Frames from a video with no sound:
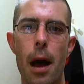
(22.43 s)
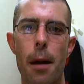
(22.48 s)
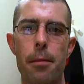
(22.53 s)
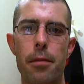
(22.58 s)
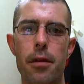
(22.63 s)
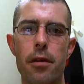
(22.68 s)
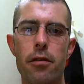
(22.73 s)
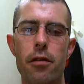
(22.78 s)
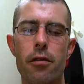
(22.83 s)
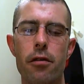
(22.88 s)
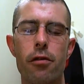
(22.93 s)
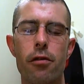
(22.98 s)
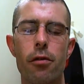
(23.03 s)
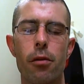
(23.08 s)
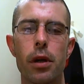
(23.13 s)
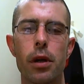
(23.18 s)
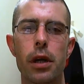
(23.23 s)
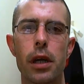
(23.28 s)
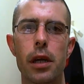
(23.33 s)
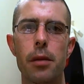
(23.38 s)
These are
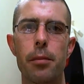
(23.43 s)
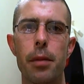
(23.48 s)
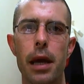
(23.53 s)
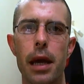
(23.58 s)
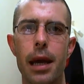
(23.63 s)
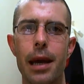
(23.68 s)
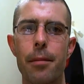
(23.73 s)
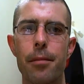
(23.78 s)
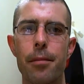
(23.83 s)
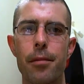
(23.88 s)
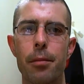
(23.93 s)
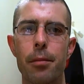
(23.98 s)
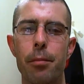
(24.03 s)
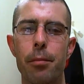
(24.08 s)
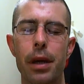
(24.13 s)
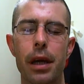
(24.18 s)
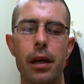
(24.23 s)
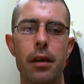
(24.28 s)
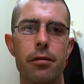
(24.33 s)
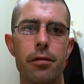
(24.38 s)
solely going to be aimed at
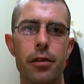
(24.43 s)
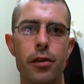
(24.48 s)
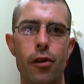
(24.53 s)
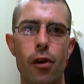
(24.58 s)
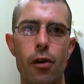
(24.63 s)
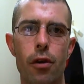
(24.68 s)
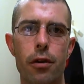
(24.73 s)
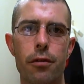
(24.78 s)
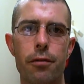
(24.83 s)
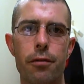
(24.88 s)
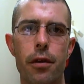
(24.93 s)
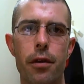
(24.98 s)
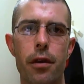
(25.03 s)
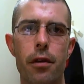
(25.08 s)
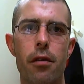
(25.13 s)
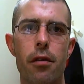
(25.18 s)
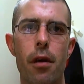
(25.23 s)
beginner photographers.